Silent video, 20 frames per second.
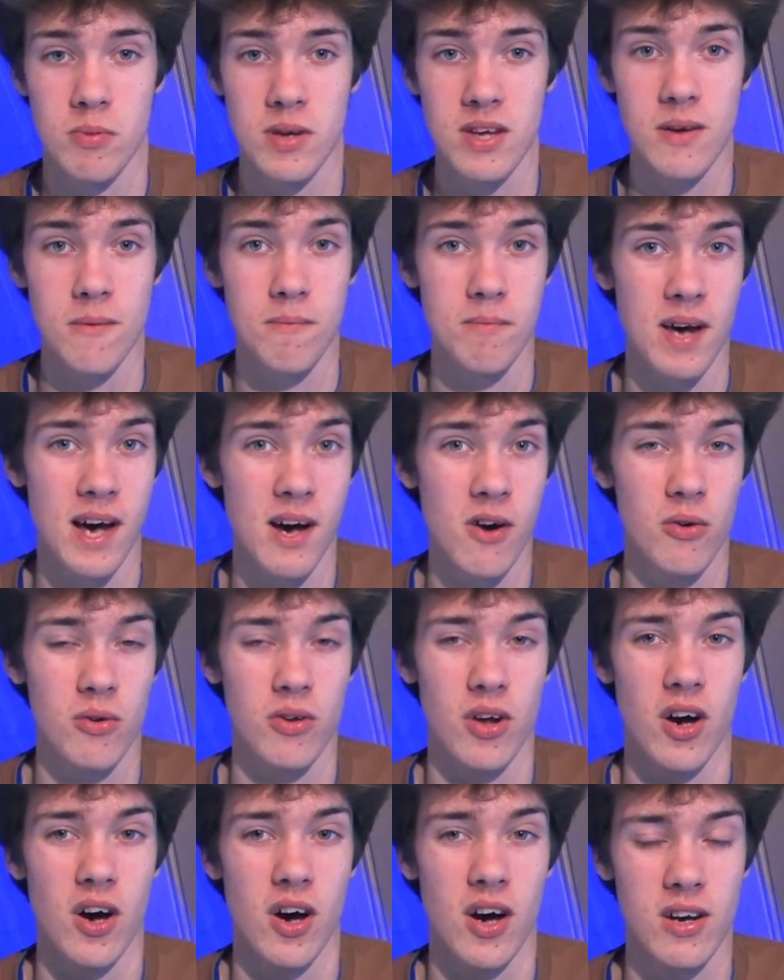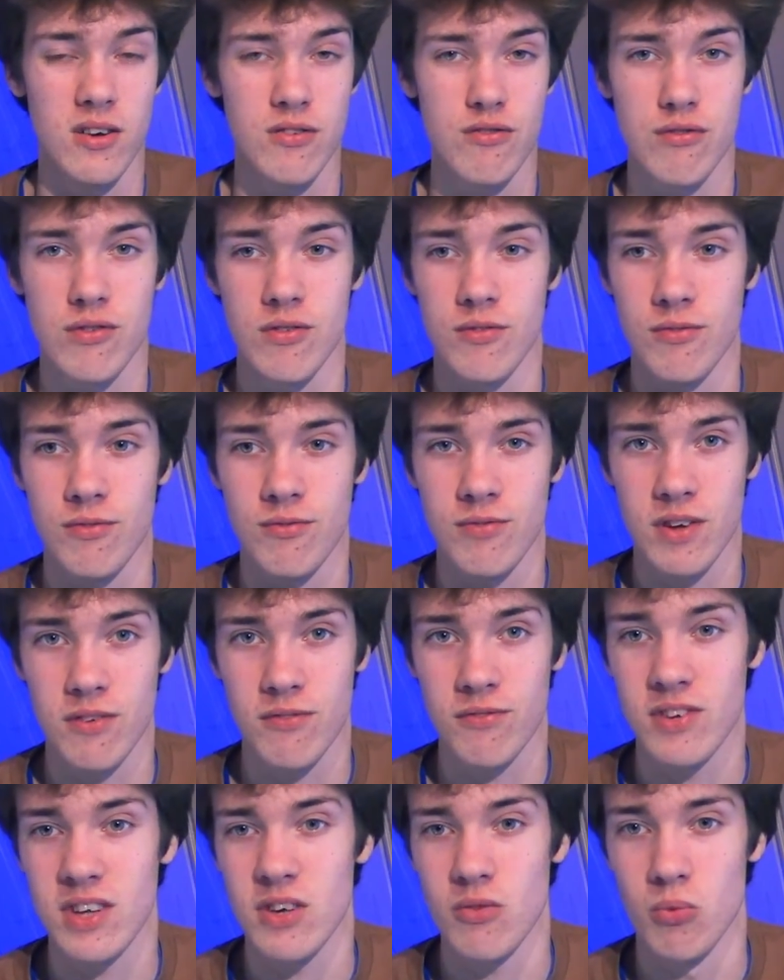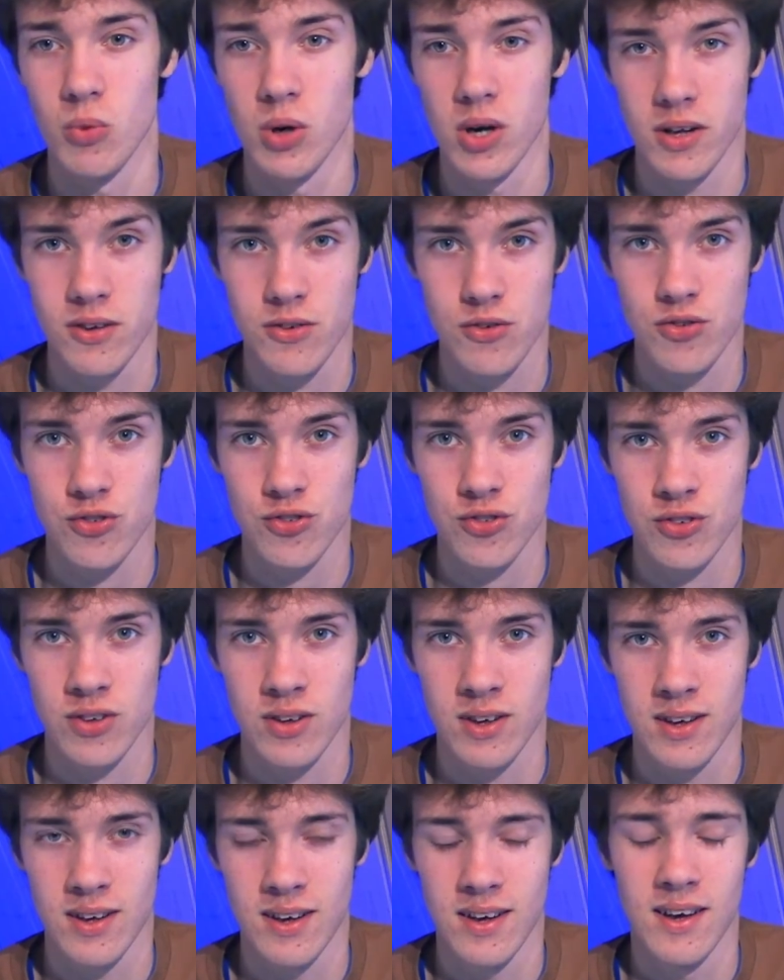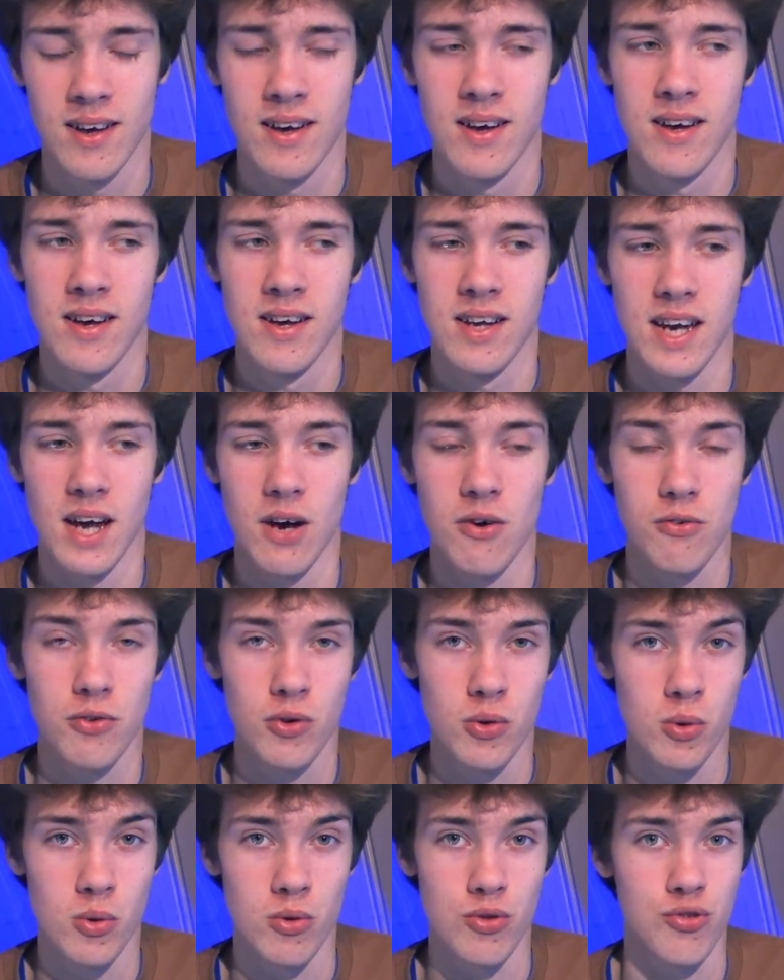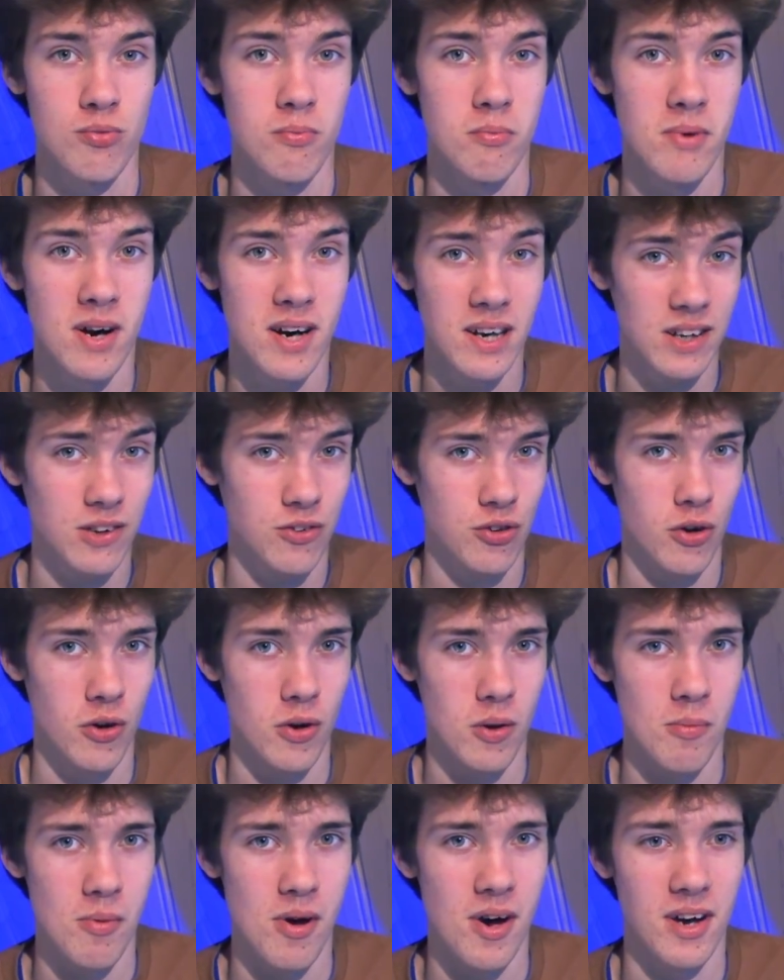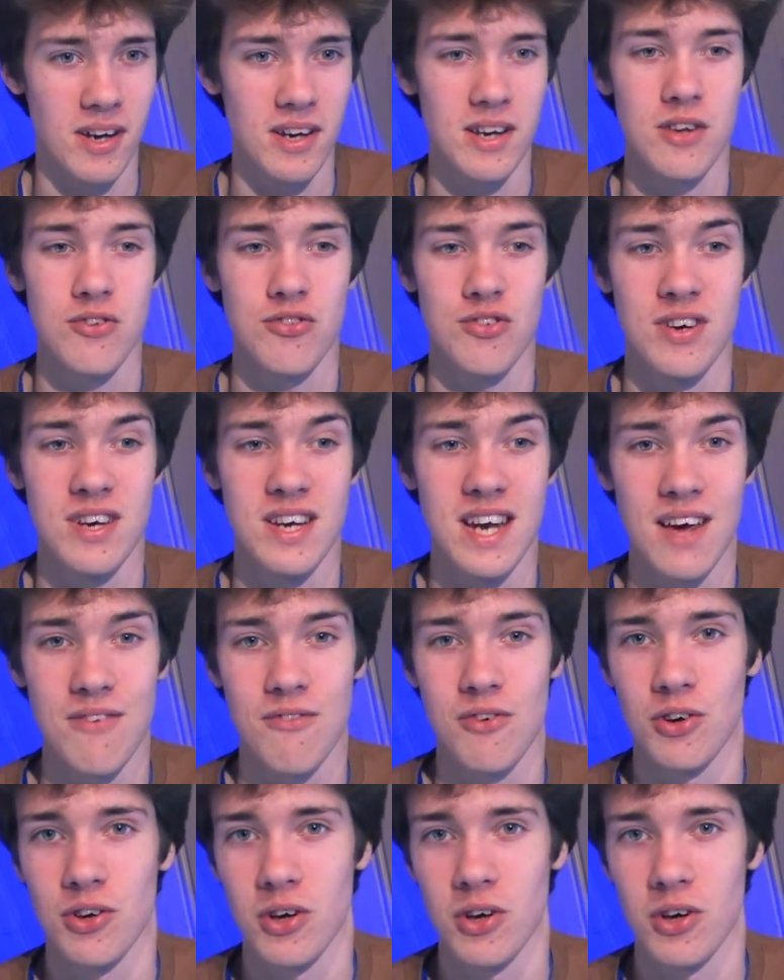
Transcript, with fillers: be about 150 watts. Now, of course, my turbine is never